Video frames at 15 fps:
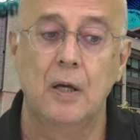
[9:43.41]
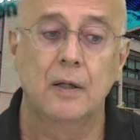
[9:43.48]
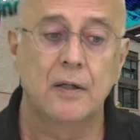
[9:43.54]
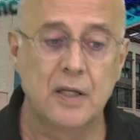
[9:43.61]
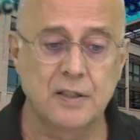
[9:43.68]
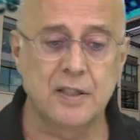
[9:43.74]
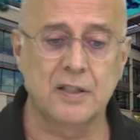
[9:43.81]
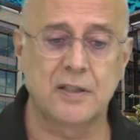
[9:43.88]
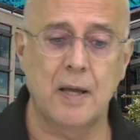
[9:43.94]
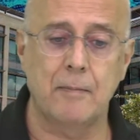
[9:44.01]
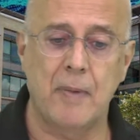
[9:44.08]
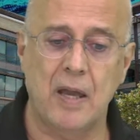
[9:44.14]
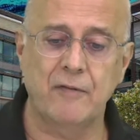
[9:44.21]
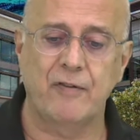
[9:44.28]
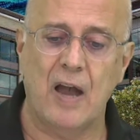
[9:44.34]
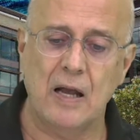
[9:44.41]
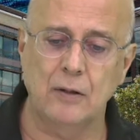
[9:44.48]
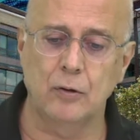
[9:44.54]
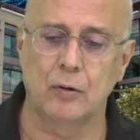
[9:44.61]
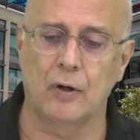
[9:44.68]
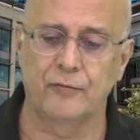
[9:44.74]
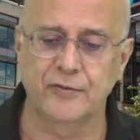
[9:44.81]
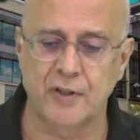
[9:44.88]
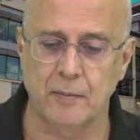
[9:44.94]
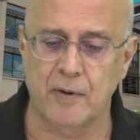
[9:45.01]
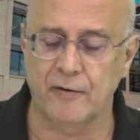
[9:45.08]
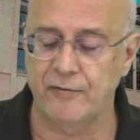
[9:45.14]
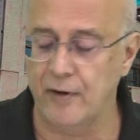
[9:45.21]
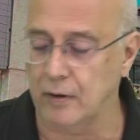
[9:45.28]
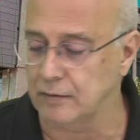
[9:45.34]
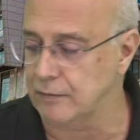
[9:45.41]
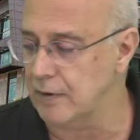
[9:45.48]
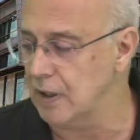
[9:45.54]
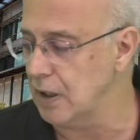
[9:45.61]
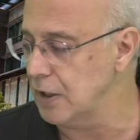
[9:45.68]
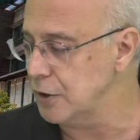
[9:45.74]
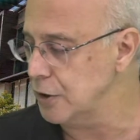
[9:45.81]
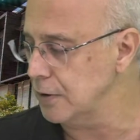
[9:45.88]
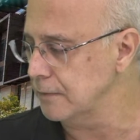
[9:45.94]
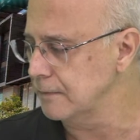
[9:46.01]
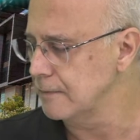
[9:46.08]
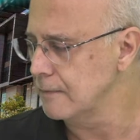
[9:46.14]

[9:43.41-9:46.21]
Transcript: This is the main value of Summerfeld relation.